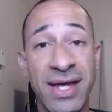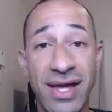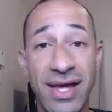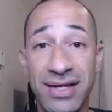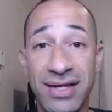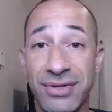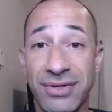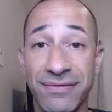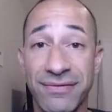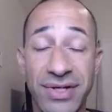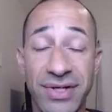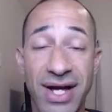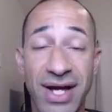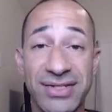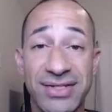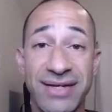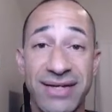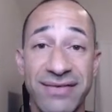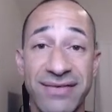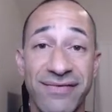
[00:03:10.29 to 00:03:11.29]
So if you guys are
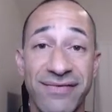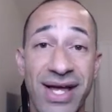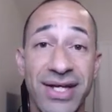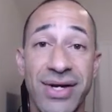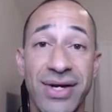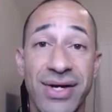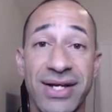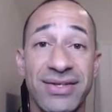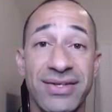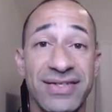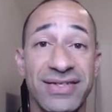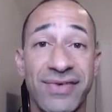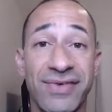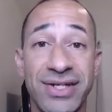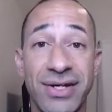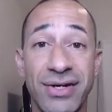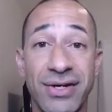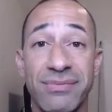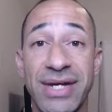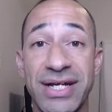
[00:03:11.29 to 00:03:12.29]
getting value out of this
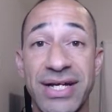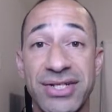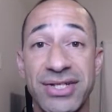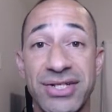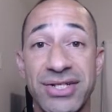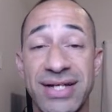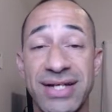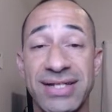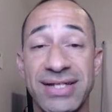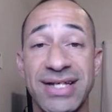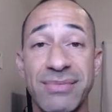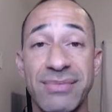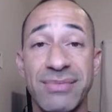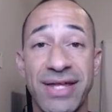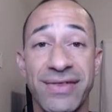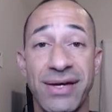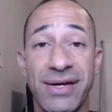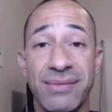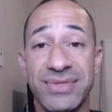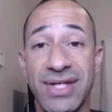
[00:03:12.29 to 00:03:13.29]
video, make sure you guys give me a
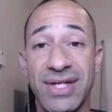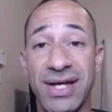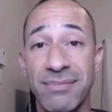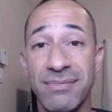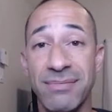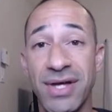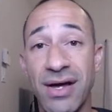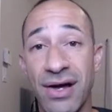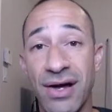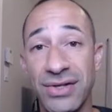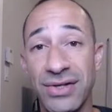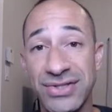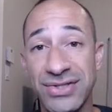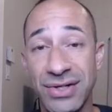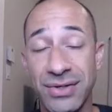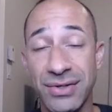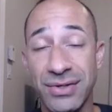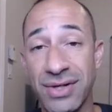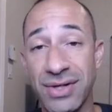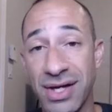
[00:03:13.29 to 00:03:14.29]
thumbs up.
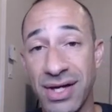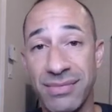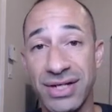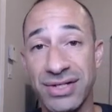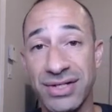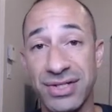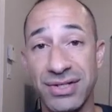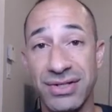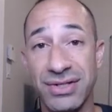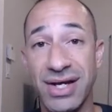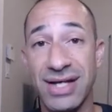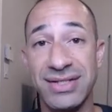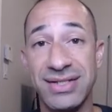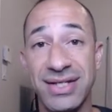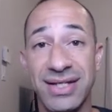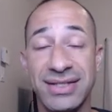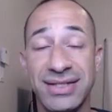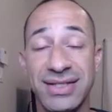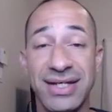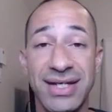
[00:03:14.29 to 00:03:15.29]
Also, make sure you guys
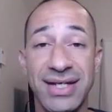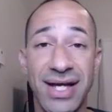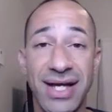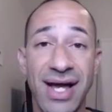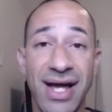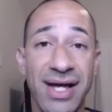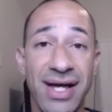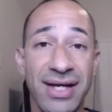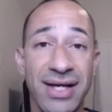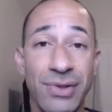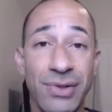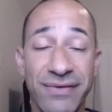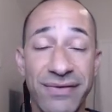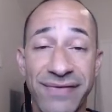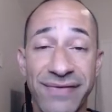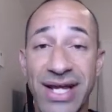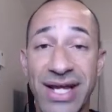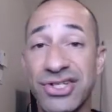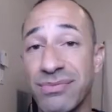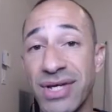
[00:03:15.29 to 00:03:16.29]
hit the
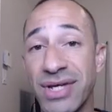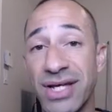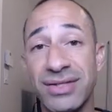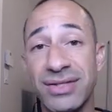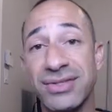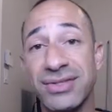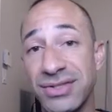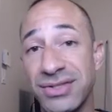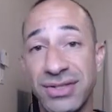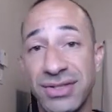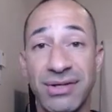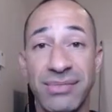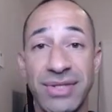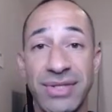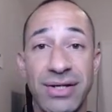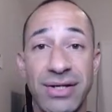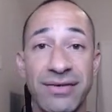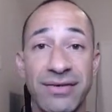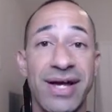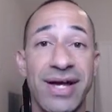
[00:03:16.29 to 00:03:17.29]
notification bell so you can be
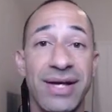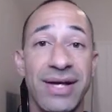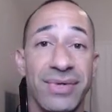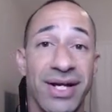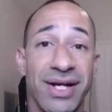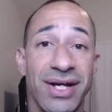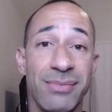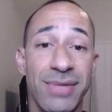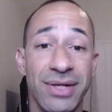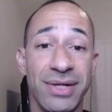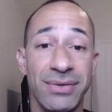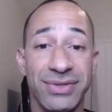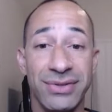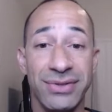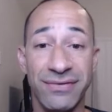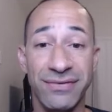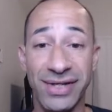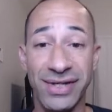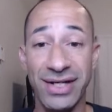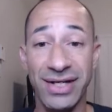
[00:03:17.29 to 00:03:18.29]
notified when I come out with
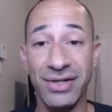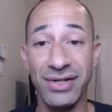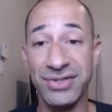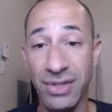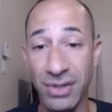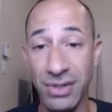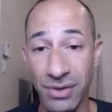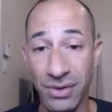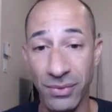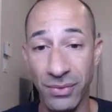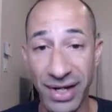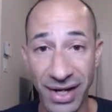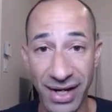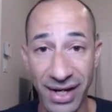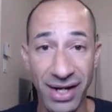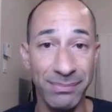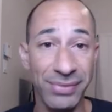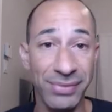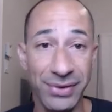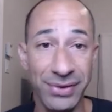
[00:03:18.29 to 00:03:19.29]
new videos, when I
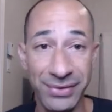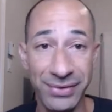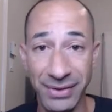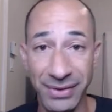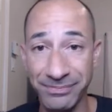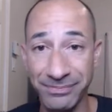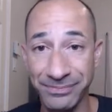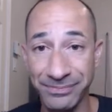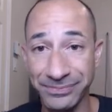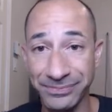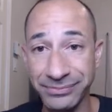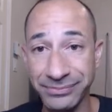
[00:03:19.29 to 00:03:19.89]
upload them.